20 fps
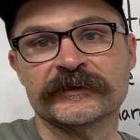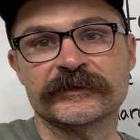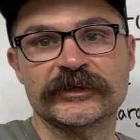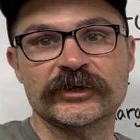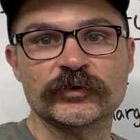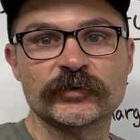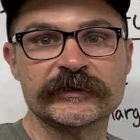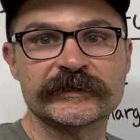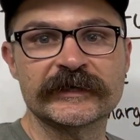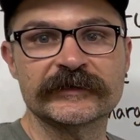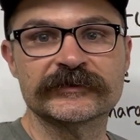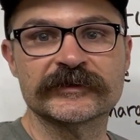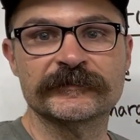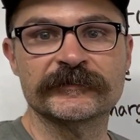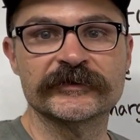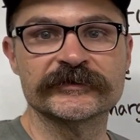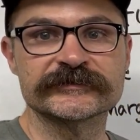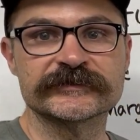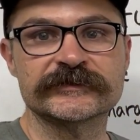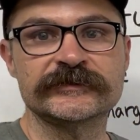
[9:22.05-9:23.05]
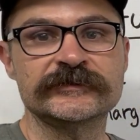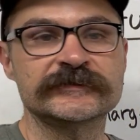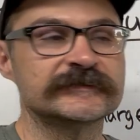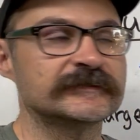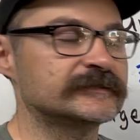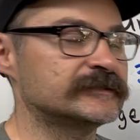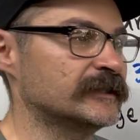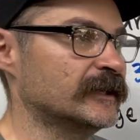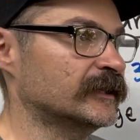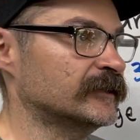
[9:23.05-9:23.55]
you would get the most
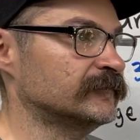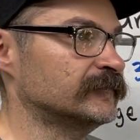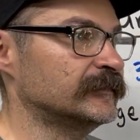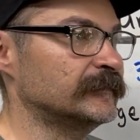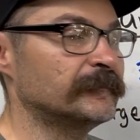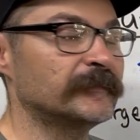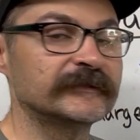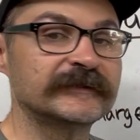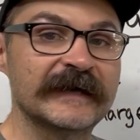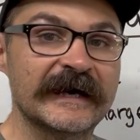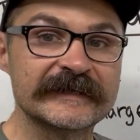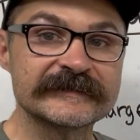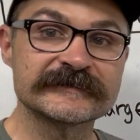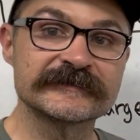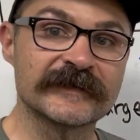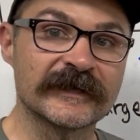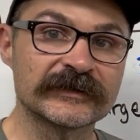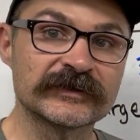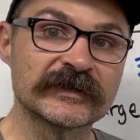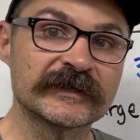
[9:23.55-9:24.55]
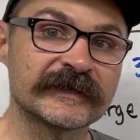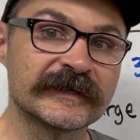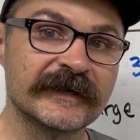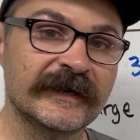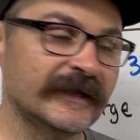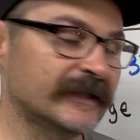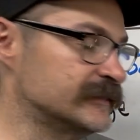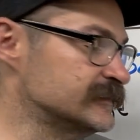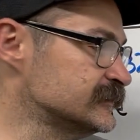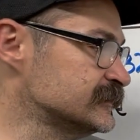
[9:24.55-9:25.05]
usage out of it. But that's not the
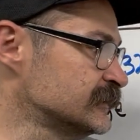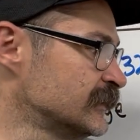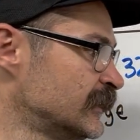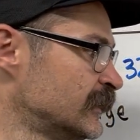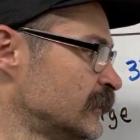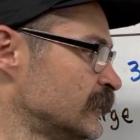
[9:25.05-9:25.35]
case.